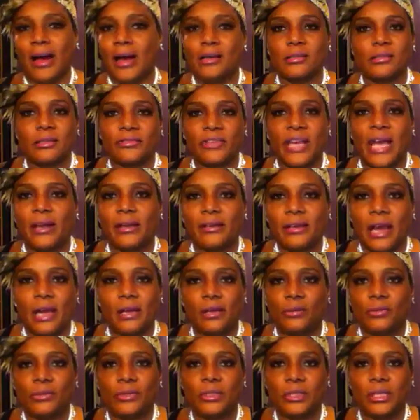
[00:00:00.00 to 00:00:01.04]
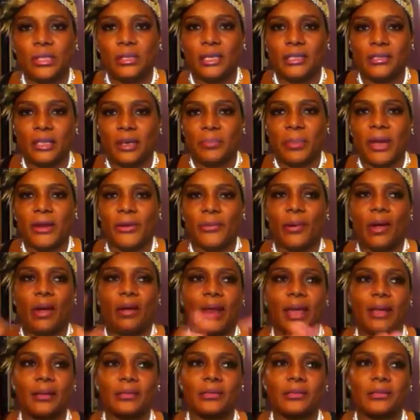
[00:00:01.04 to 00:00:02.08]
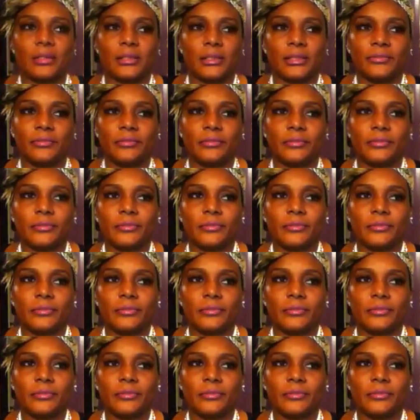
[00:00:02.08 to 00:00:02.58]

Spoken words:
kinds of stuff y'all don't see. That's in the background, a lot of stuff.